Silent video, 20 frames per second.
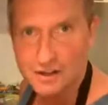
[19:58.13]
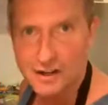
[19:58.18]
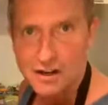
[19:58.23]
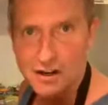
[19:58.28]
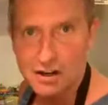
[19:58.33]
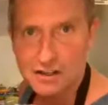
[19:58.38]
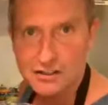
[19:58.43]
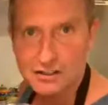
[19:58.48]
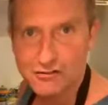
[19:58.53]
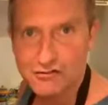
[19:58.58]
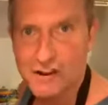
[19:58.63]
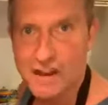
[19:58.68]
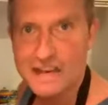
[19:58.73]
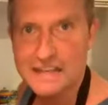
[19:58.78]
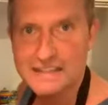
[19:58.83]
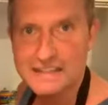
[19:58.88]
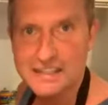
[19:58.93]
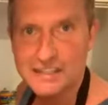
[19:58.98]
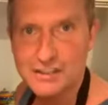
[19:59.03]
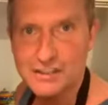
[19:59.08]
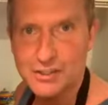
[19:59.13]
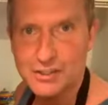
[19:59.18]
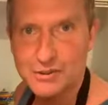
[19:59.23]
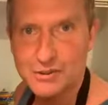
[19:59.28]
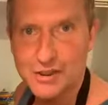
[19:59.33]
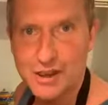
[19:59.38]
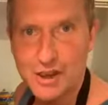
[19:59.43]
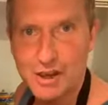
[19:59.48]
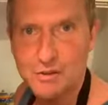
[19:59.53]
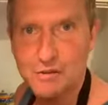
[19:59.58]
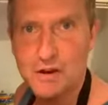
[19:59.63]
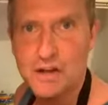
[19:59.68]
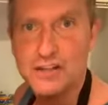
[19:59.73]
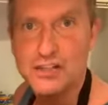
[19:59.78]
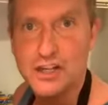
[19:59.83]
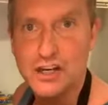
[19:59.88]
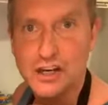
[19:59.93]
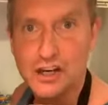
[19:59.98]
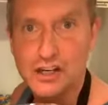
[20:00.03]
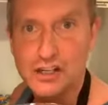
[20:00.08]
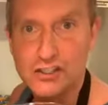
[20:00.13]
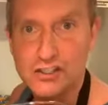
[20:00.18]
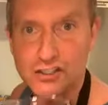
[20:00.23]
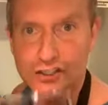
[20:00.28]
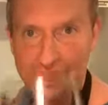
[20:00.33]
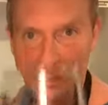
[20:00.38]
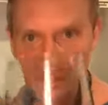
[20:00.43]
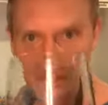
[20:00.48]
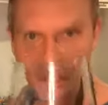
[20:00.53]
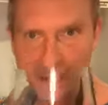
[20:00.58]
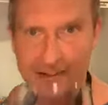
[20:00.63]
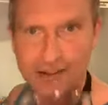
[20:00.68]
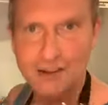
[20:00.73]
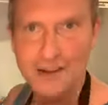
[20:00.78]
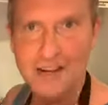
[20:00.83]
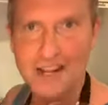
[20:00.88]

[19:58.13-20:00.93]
I'd like to raise it to you, to us. good